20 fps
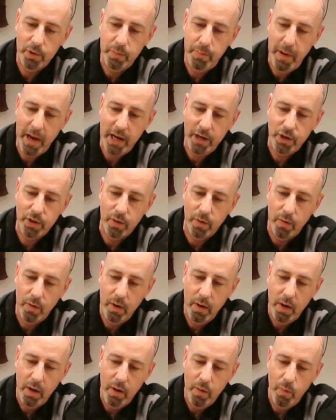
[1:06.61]
special.
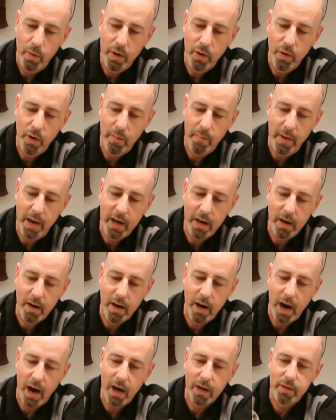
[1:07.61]
We're going to make a
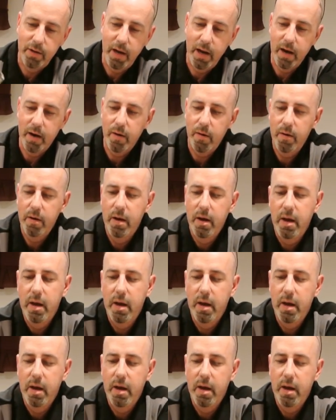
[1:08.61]
cocktail